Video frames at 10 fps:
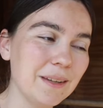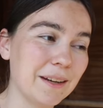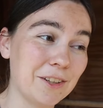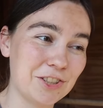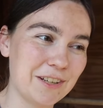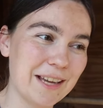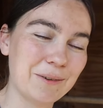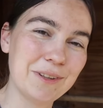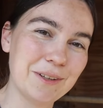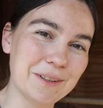and I'll share that
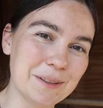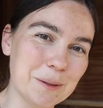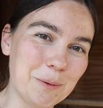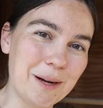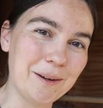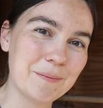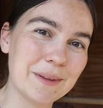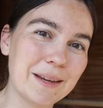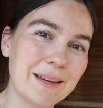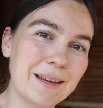with you in a little while.
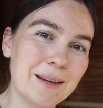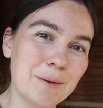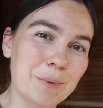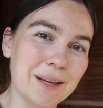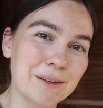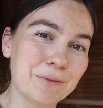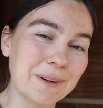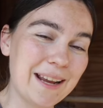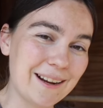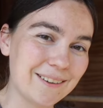But for
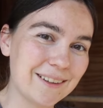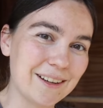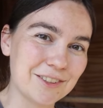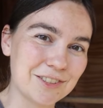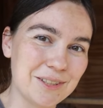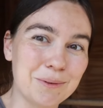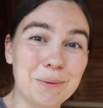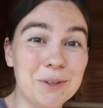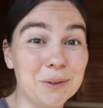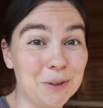now, I'll show you what
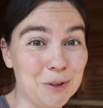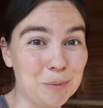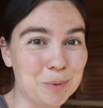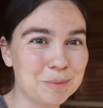we do in the coop.